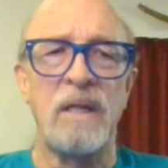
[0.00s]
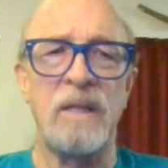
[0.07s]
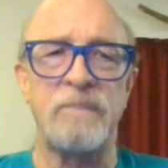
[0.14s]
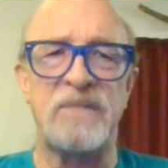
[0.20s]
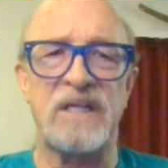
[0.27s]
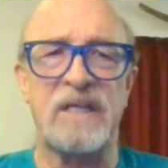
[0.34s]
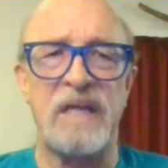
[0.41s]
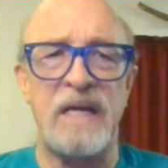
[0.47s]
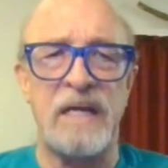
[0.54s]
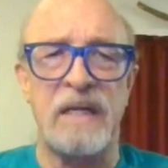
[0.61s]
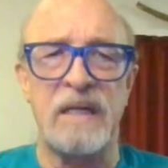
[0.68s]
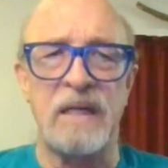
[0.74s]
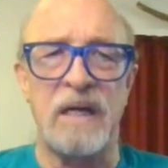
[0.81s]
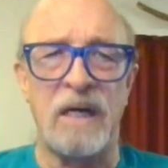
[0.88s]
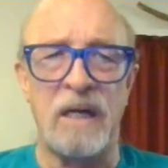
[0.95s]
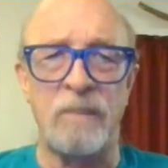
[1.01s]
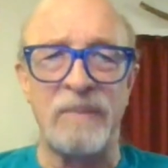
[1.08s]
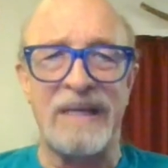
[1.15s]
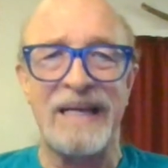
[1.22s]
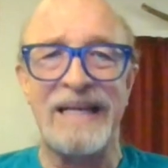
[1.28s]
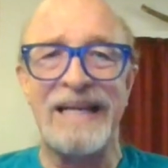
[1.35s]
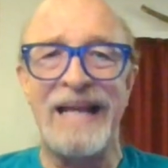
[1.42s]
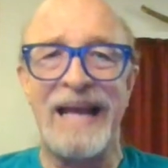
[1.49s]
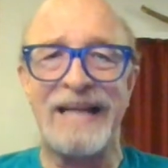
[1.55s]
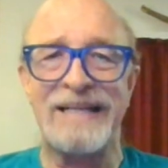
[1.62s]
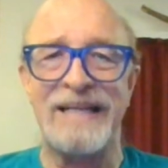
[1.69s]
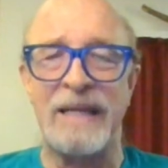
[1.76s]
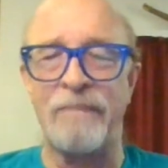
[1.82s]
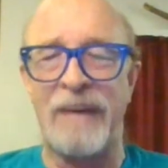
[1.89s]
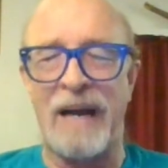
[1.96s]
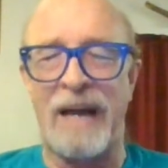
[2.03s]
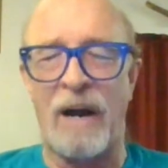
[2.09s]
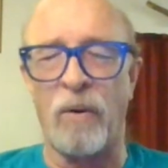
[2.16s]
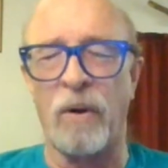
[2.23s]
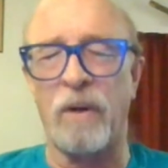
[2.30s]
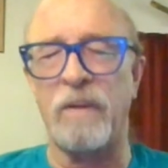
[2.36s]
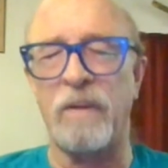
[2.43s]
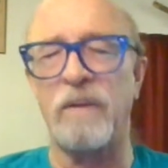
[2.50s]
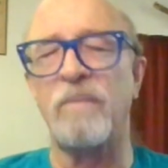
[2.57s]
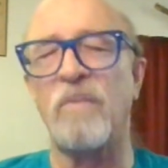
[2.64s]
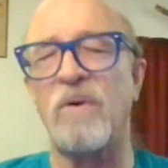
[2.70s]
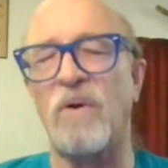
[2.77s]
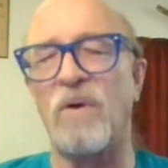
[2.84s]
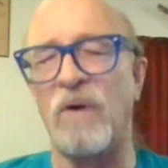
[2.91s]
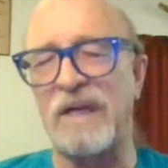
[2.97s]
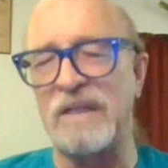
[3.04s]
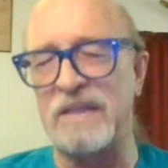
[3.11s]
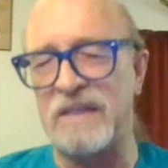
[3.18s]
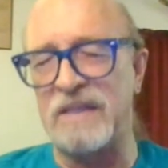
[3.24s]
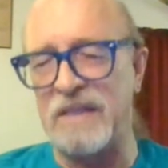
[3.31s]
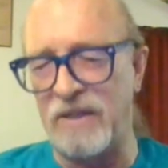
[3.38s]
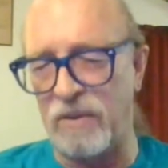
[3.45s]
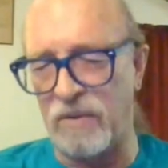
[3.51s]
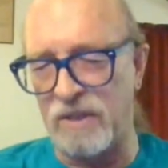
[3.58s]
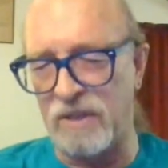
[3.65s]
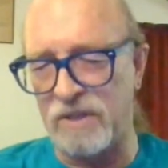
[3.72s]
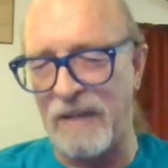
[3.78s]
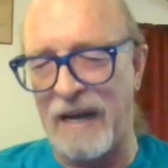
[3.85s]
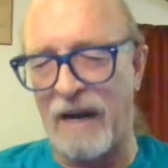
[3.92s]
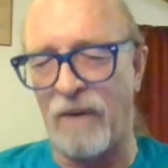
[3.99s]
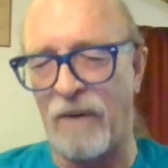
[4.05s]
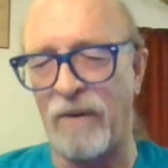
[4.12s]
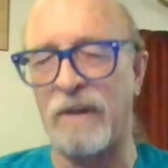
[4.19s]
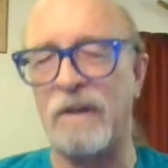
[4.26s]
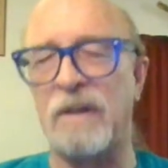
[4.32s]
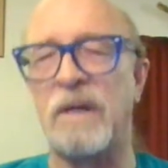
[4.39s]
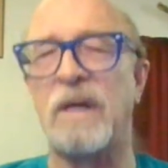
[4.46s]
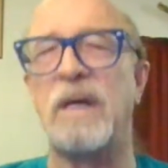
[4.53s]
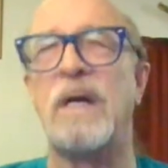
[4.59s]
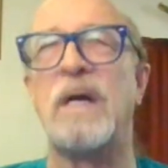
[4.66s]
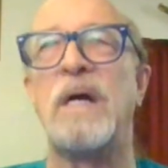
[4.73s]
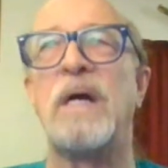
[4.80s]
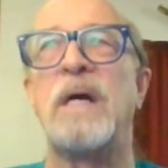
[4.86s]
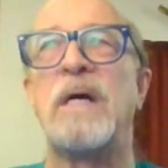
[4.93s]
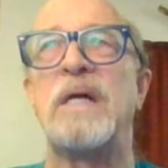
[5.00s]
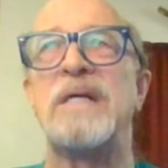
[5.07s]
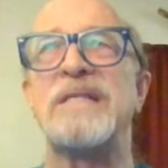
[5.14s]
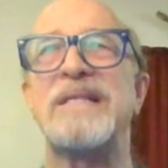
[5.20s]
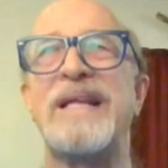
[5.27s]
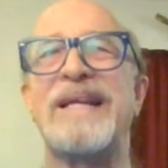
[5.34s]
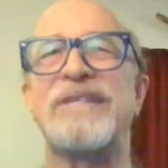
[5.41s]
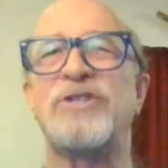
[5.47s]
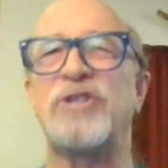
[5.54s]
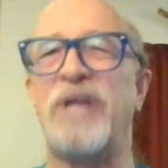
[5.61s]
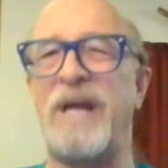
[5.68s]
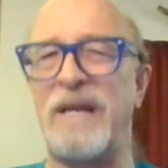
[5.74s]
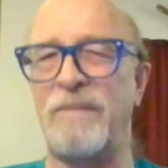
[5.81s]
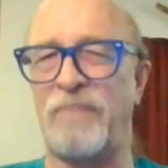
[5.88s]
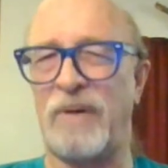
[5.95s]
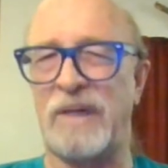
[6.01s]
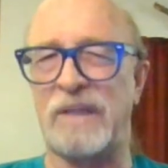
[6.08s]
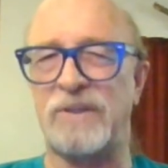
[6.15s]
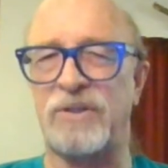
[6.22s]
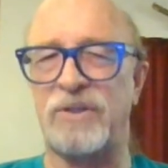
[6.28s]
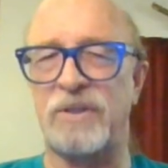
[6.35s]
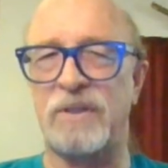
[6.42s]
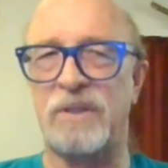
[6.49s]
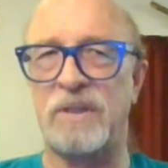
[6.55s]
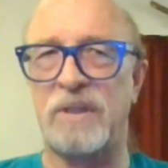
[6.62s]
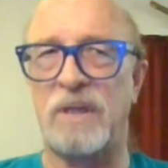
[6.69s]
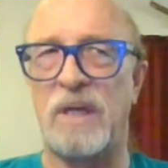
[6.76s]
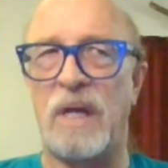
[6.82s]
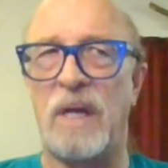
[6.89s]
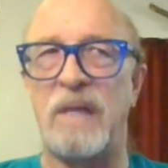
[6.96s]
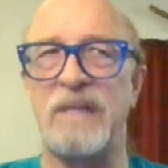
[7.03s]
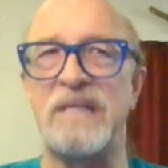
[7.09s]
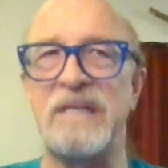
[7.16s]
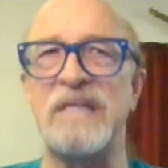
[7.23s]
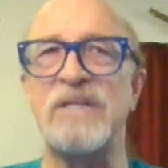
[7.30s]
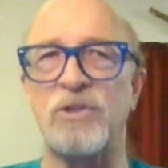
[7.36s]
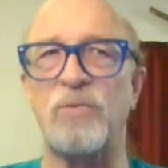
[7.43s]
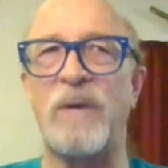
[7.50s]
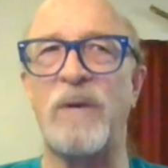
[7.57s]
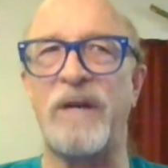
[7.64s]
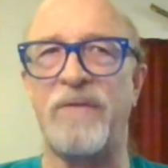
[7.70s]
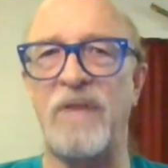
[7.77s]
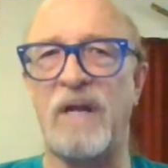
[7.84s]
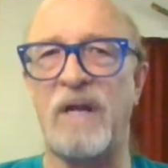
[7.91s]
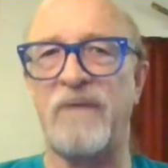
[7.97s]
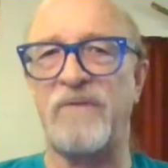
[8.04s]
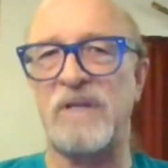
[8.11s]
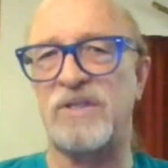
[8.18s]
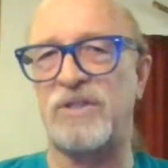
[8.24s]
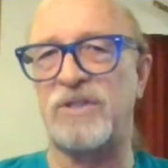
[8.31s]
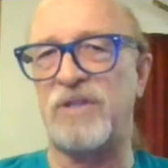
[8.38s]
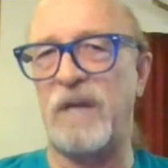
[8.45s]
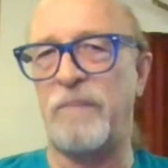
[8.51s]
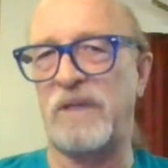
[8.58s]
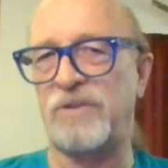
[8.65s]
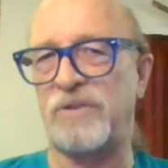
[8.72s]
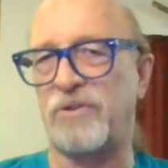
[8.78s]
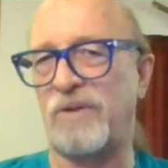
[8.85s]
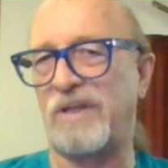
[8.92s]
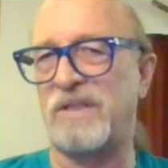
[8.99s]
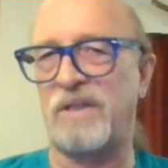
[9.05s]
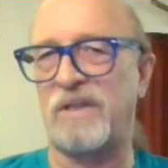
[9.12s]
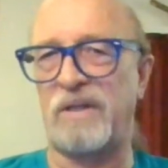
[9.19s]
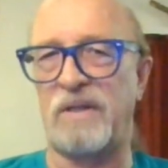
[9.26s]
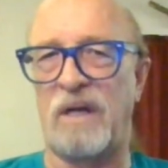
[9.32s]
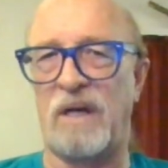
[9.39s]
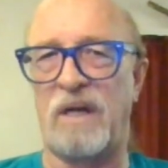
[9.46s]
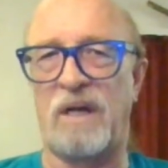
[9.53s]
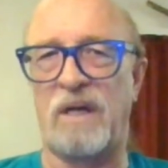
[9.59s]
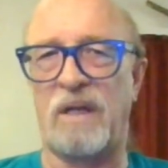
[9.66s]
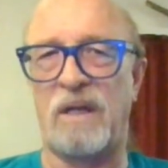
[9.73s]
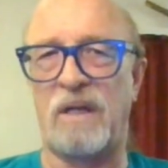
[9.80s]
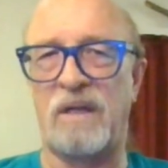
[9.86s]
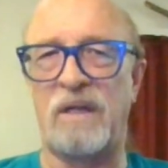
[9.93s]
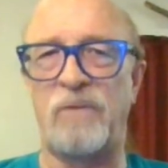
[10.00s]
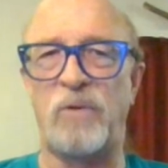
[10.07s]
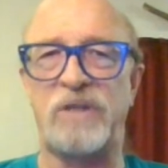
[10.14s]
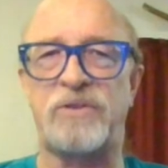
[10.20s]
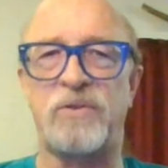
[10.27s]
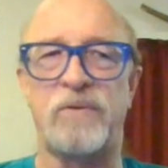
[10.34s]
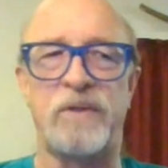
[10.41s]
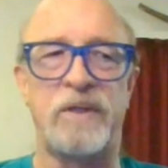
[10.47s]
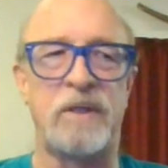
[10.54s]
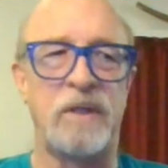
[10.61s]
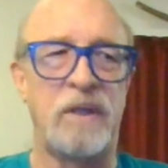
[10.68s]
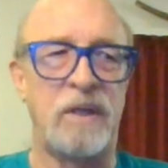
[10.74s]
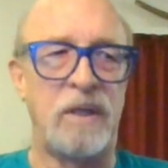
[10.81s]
Lip Gang, connecting power or continuous power, is like a chain punch. The easiest way to think of it is chain punch, or Lin Wei Choi.